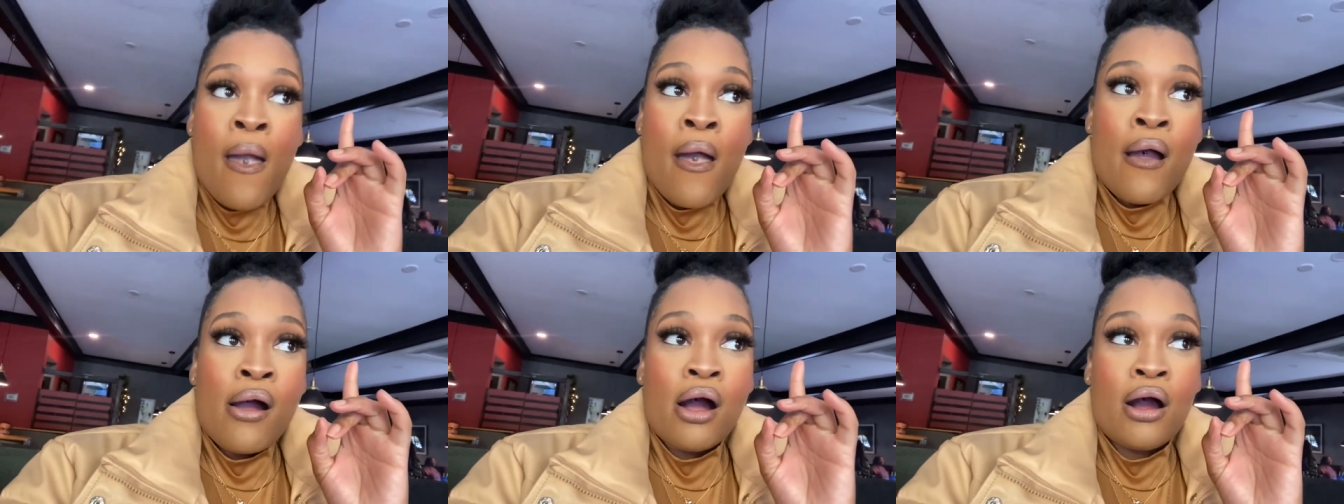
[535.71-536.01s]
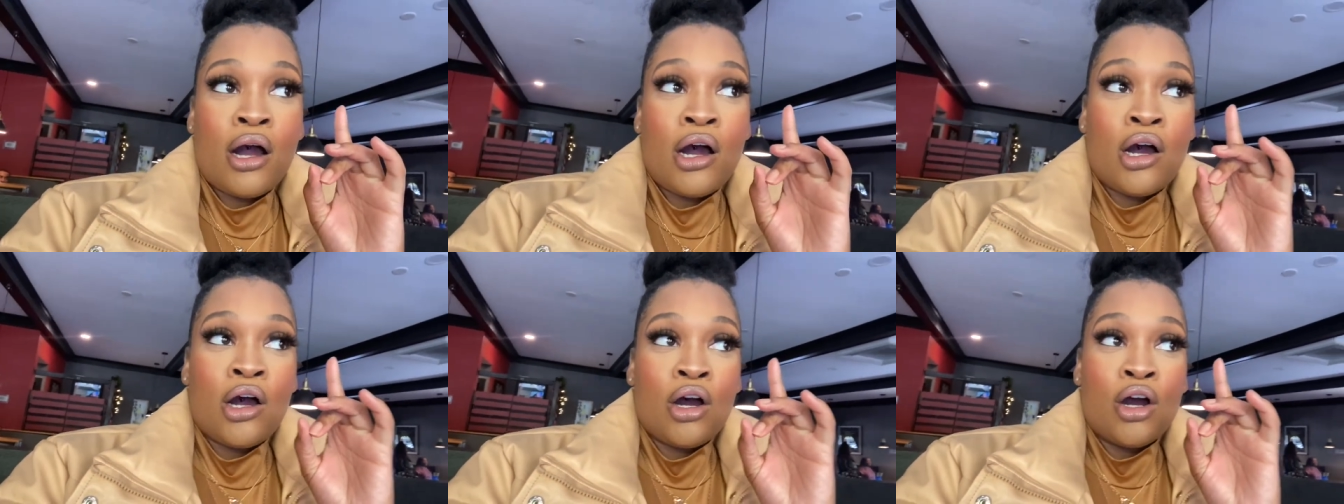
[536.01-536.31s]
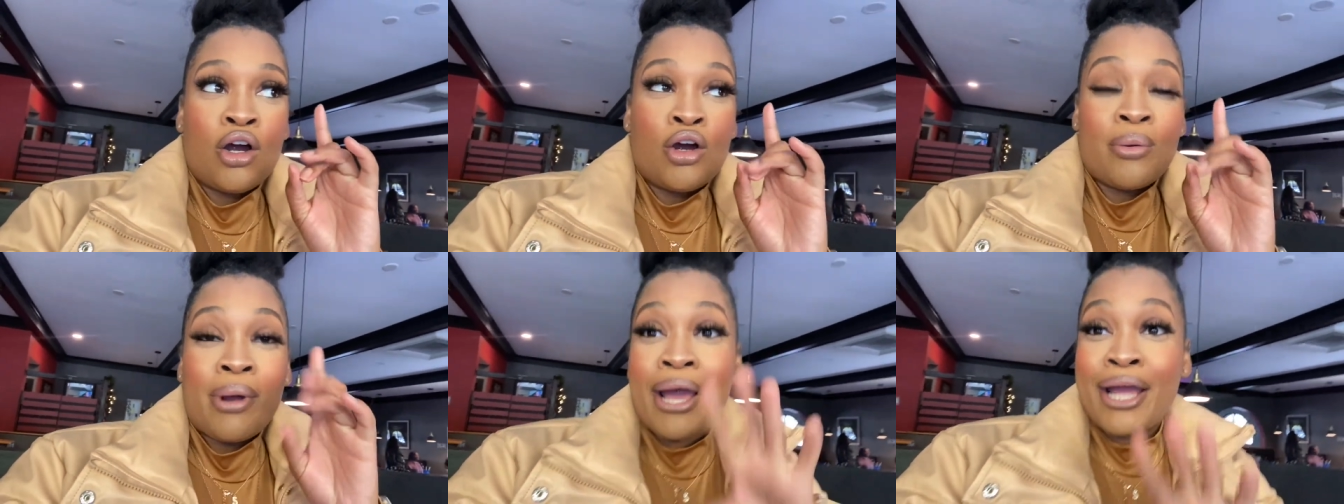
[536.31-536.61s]

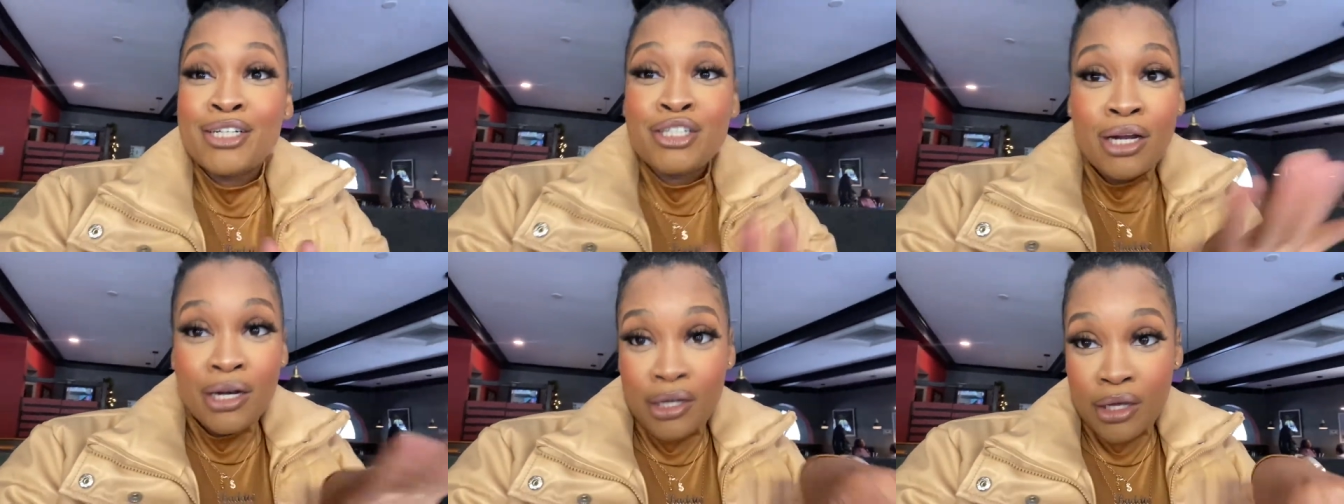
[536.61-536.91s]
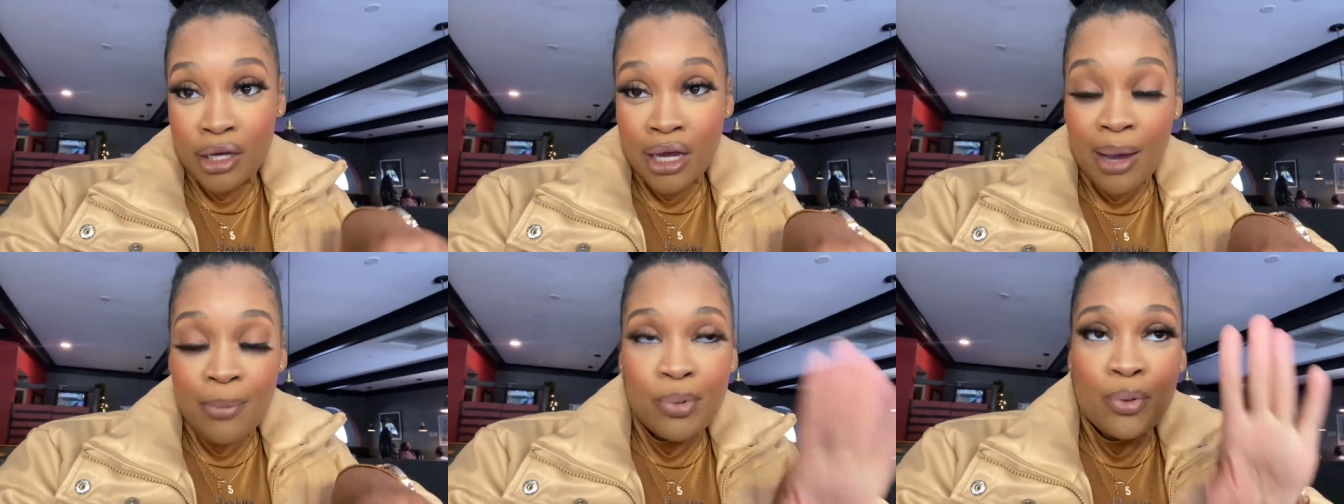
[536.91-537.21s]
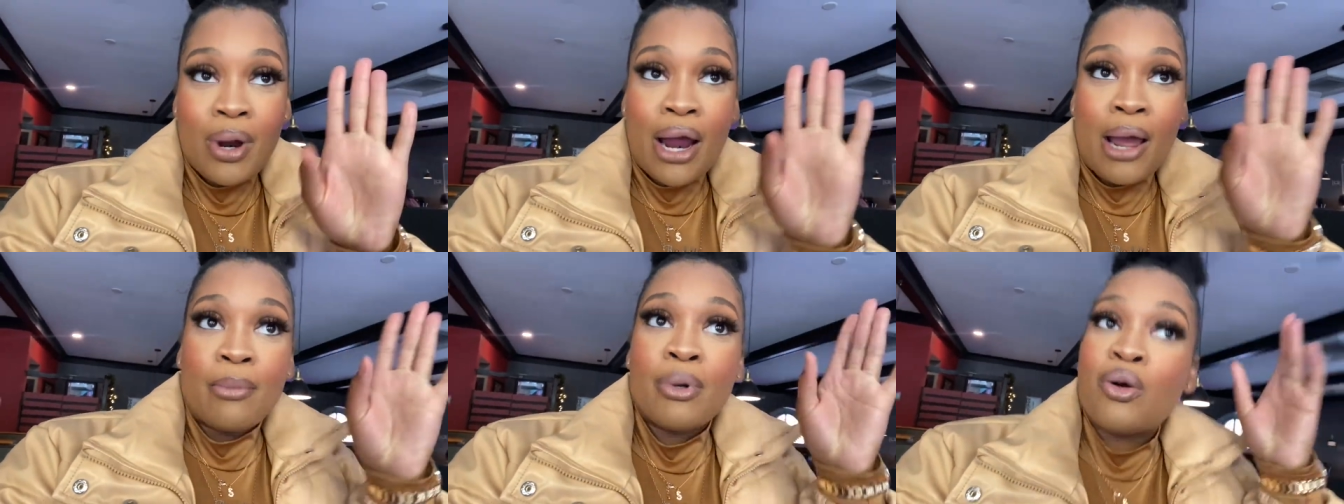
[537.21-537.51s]
Um, I ain't trying to get
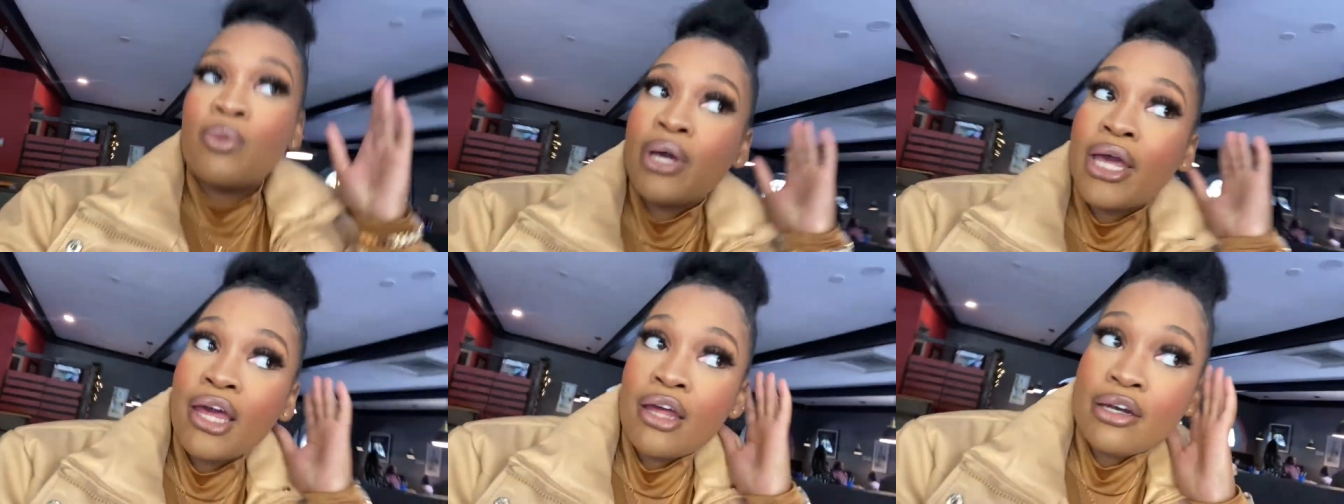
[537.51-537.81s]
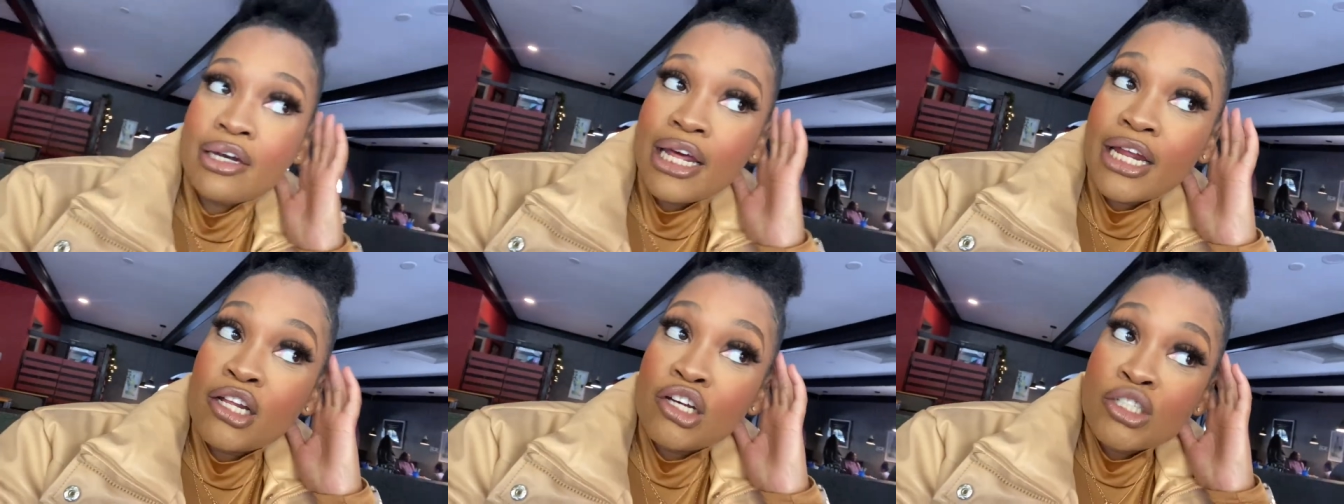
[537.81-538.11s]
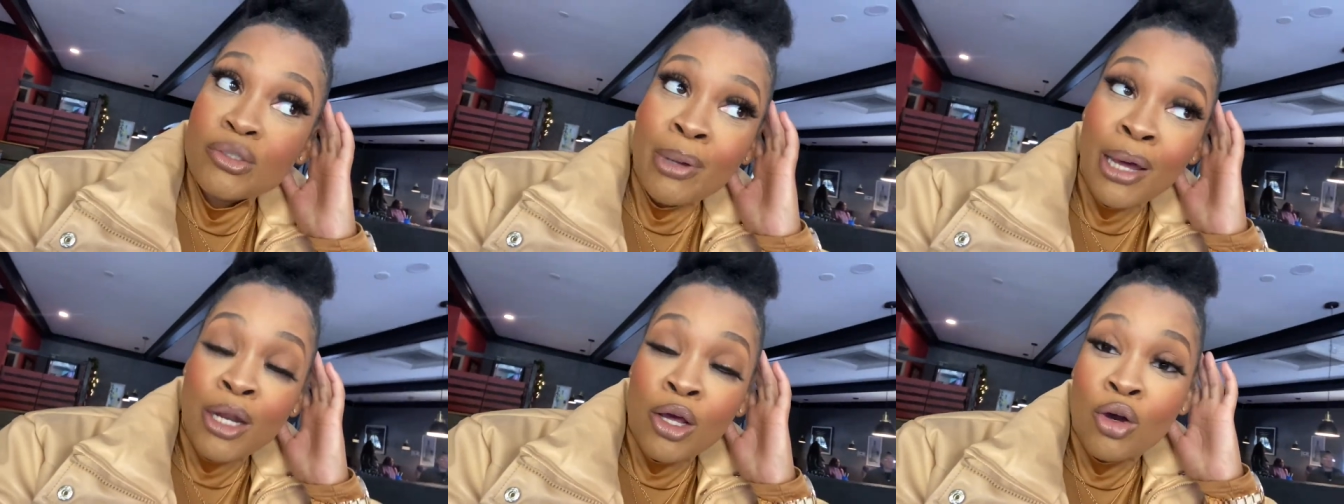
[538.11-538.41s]
copyright, but we had Daddy-O's
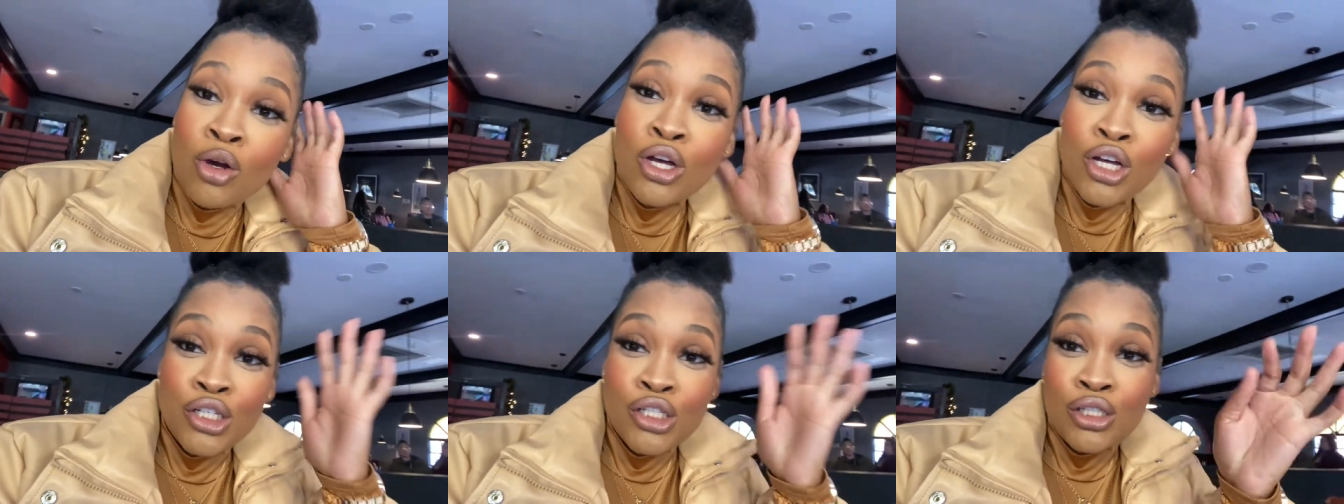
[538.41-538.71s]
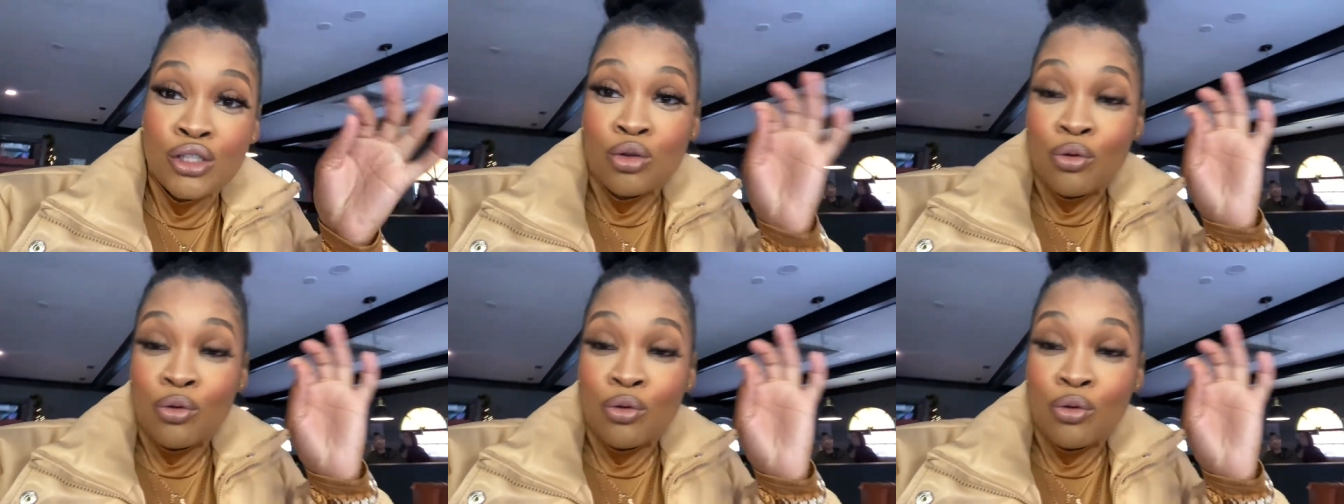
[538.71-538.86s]
patio because